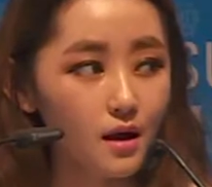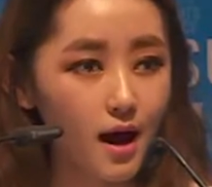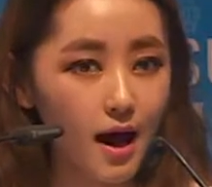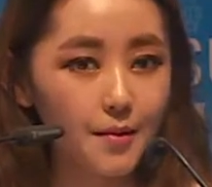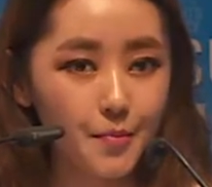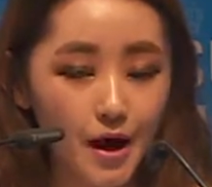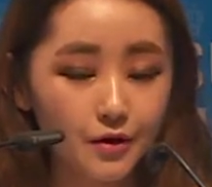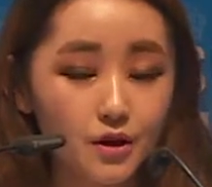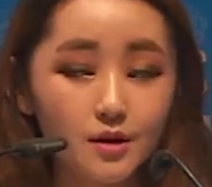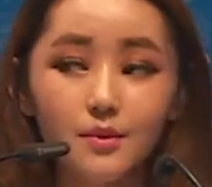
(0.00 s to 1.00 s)
I
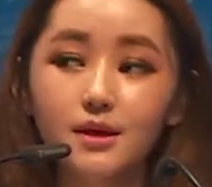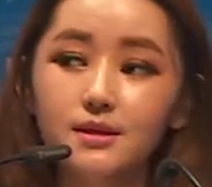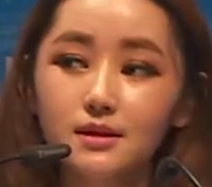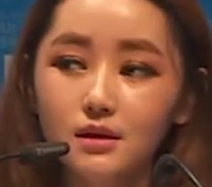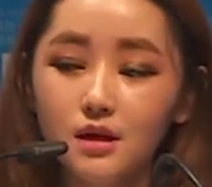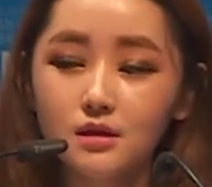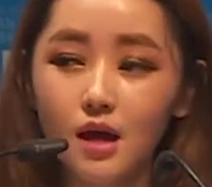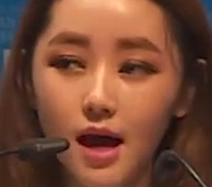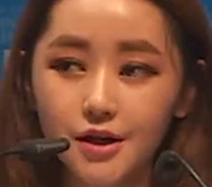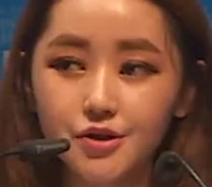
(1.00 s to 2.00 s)
buried him his, his
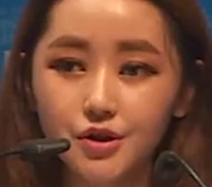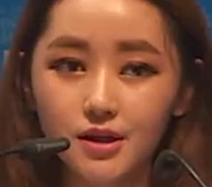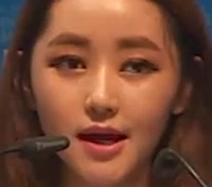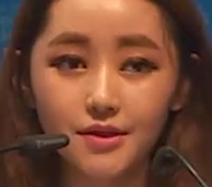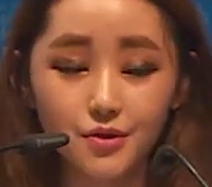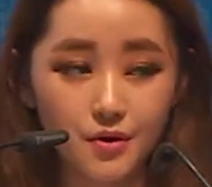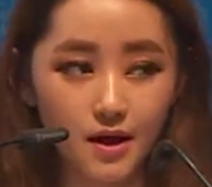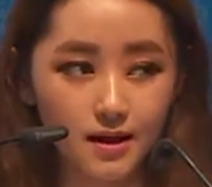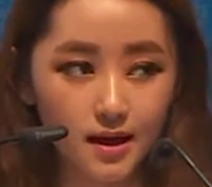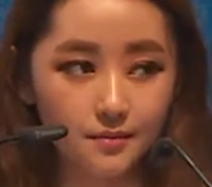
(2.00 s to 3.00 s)
ashes at 3
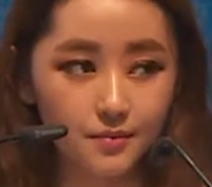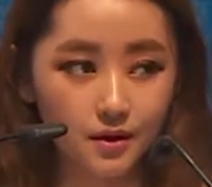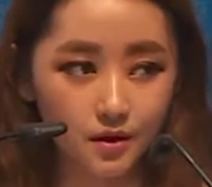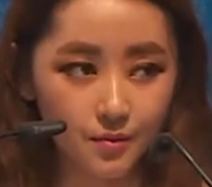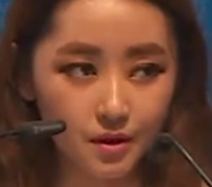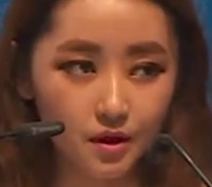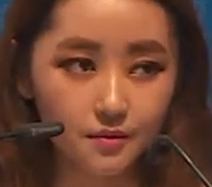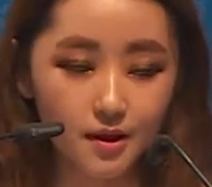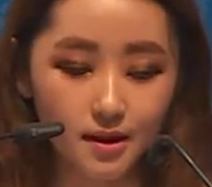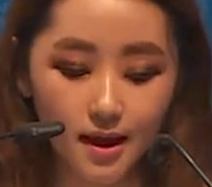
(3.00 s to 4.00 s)
a.m. in the middle of
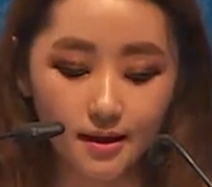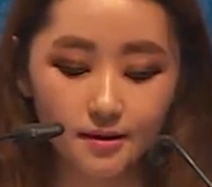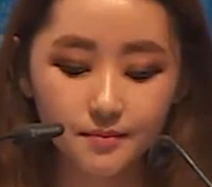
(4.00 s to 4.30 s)
the night.